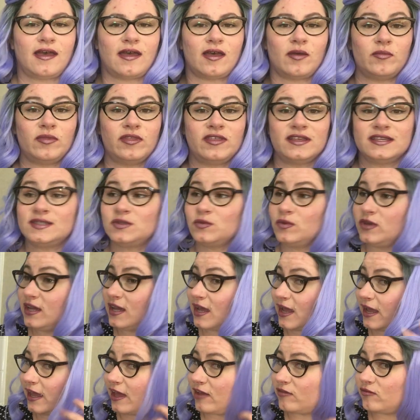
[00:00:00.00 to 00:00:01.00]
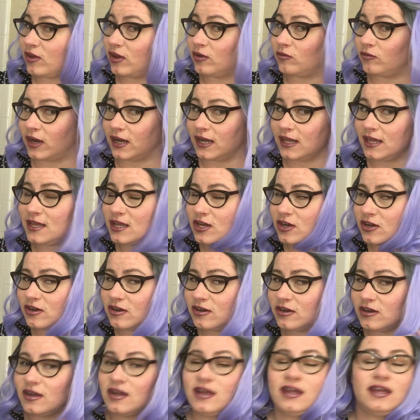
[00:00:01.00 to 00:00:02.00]
This wig I have on right here
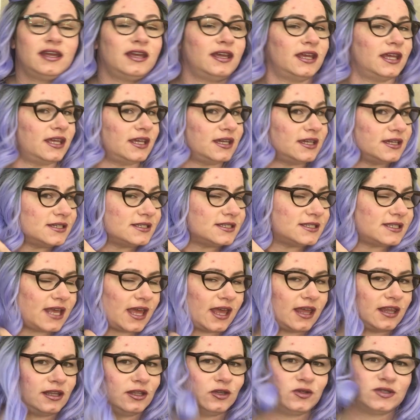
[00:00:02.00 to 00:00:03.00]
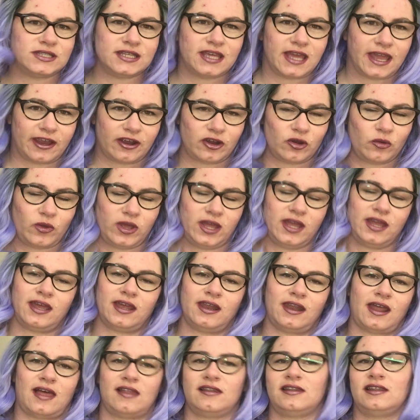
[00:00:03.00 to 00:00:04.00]
is a Lucy hair wig,
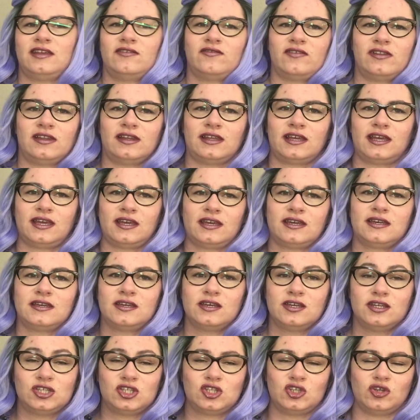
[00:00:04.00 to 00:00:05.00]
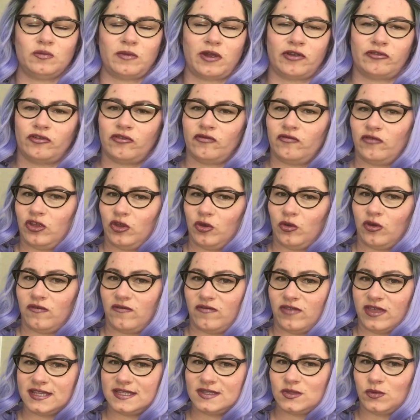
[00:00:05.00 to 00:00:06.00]
and I'll leave a link to my review
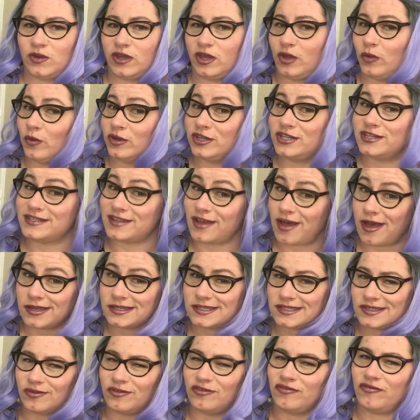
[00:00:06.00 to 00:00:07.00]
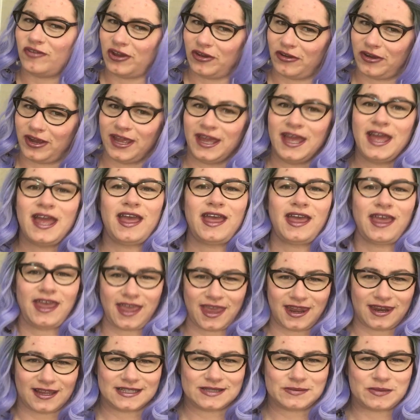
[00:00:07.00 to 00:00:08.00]
of this wig, which is also a very
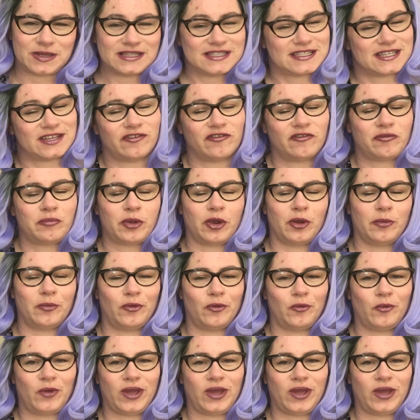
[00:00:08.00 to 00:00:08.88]
inexpensive purple